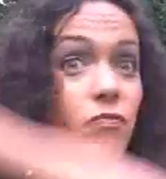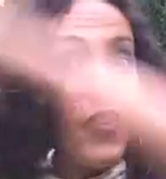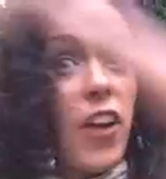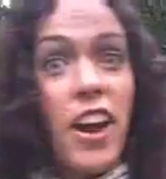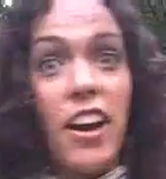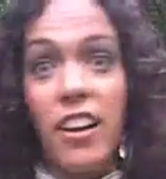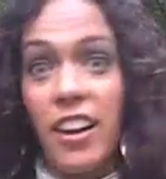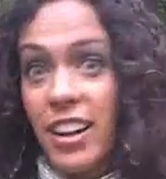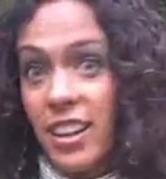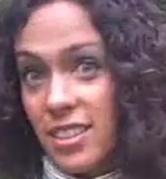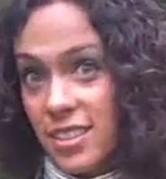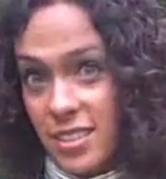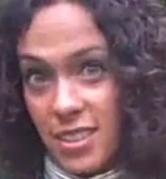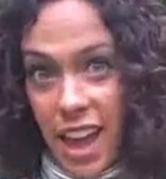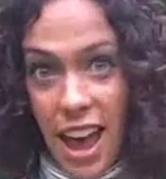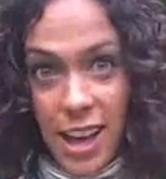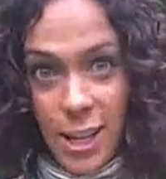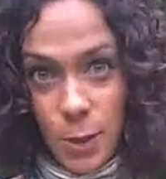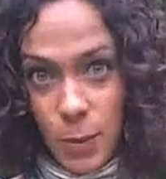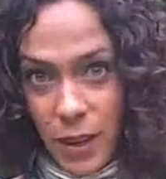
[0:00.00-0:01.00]
Various
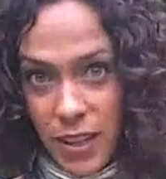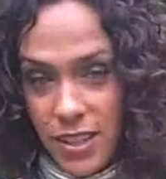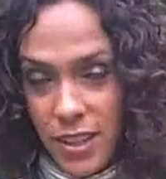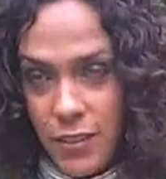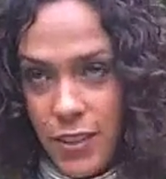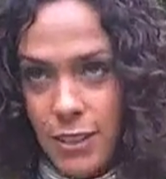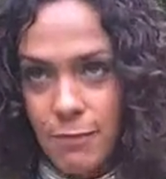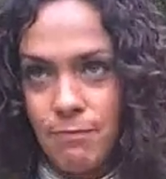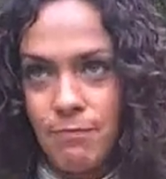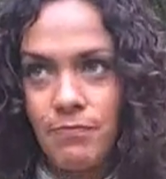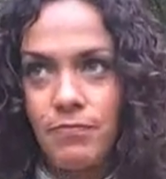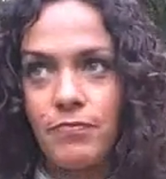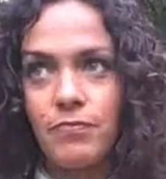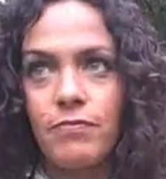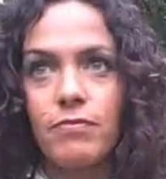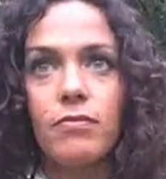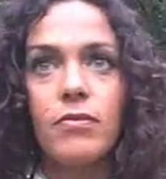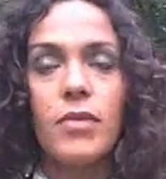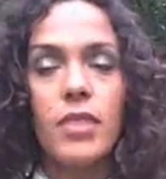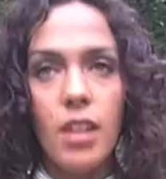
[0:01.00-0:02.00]
aspects of it.
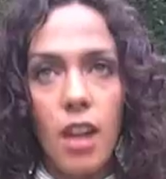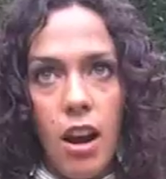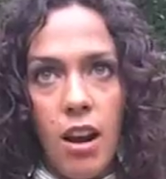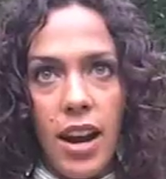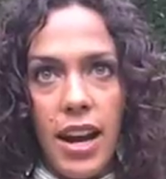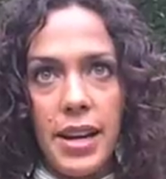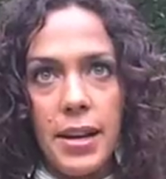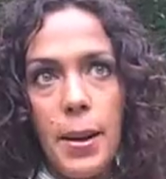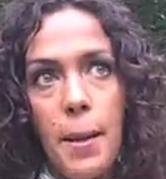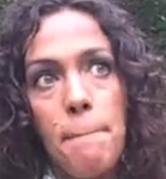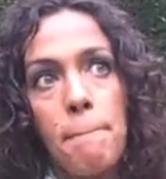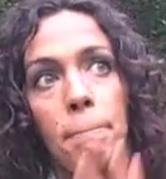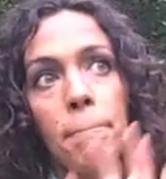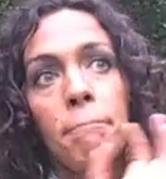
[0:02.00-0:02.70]
Alright.